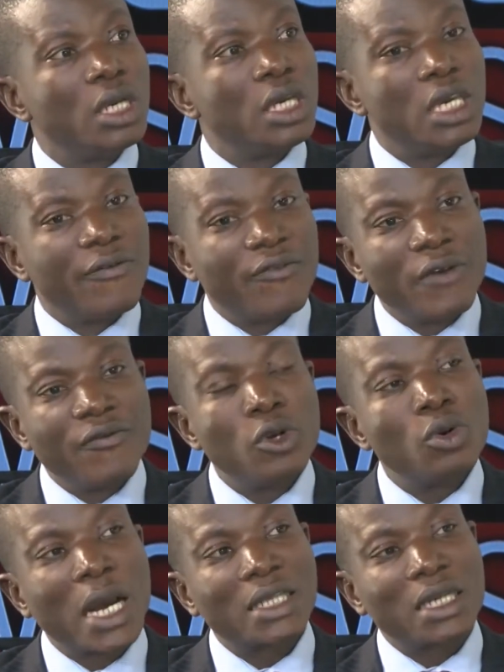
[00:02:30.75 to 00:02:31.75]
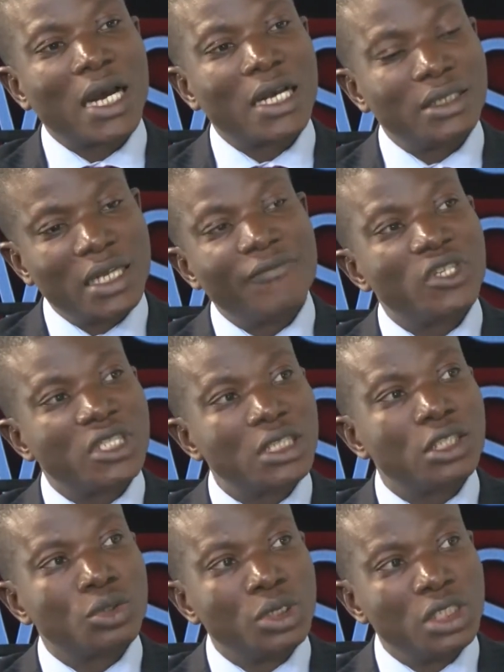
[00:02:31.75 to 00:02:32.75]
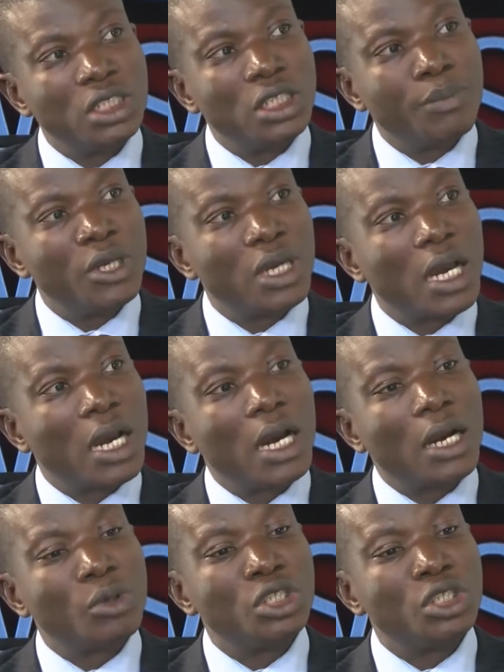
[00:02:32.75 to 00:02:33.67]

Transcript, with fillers: If, if you look at our deficit to GDP uh,